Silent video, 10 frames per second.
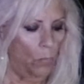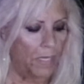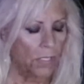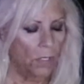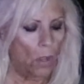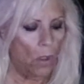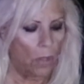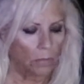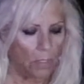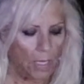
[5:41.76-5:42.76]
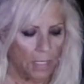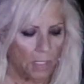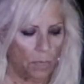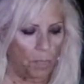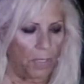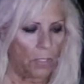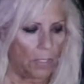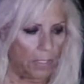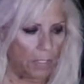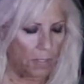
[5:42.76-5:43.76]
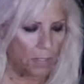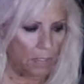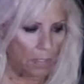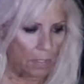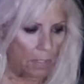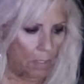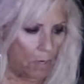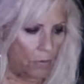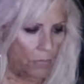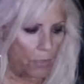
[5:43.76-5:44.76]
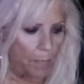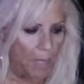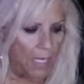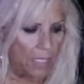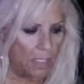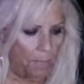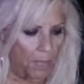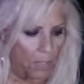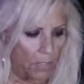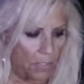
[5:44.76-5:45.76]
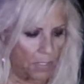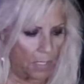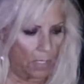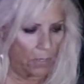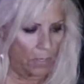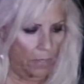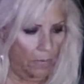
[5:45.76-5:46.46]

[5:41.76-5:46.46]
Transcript: We saw a lot of spirits. Are there many spirits here?